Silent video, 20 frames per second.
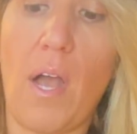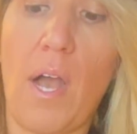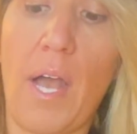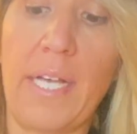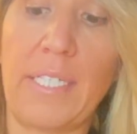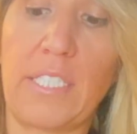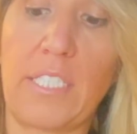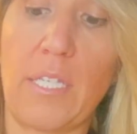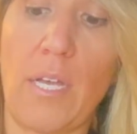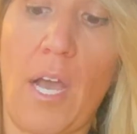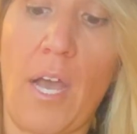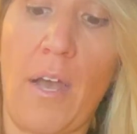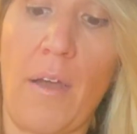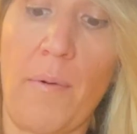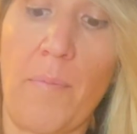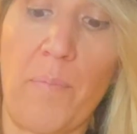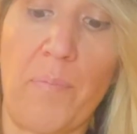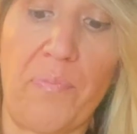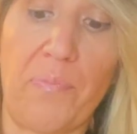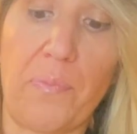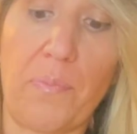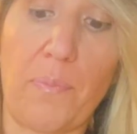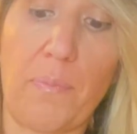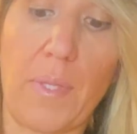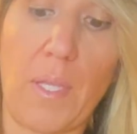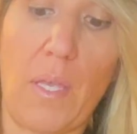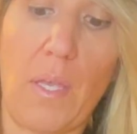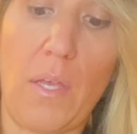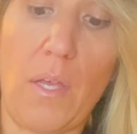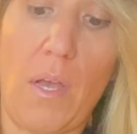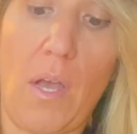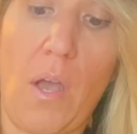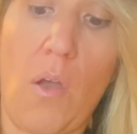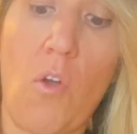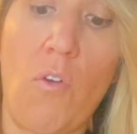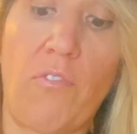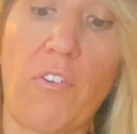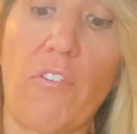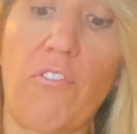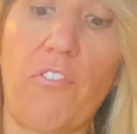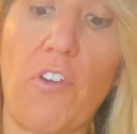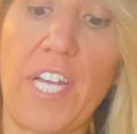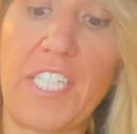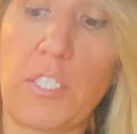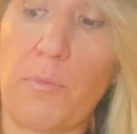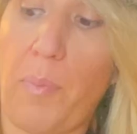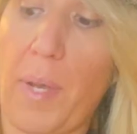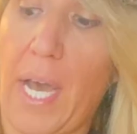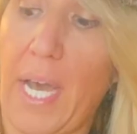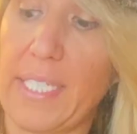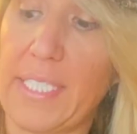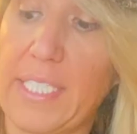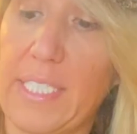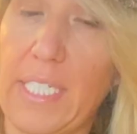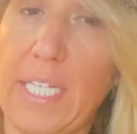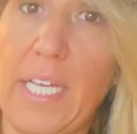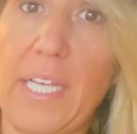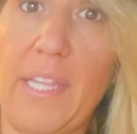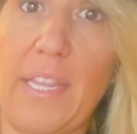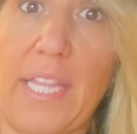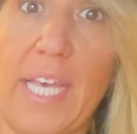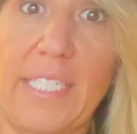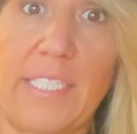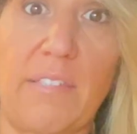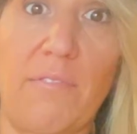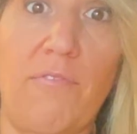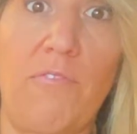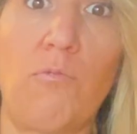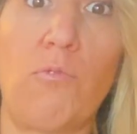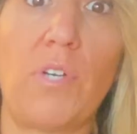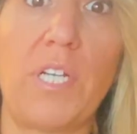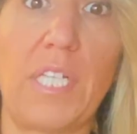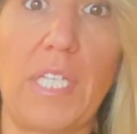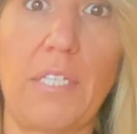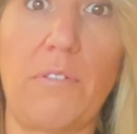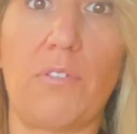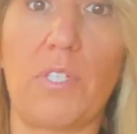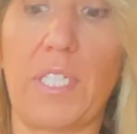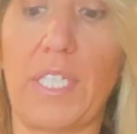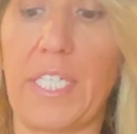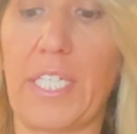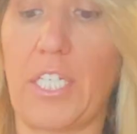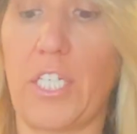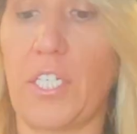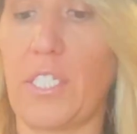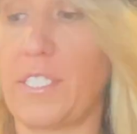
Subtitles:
as over fresh pasta. That's really, really good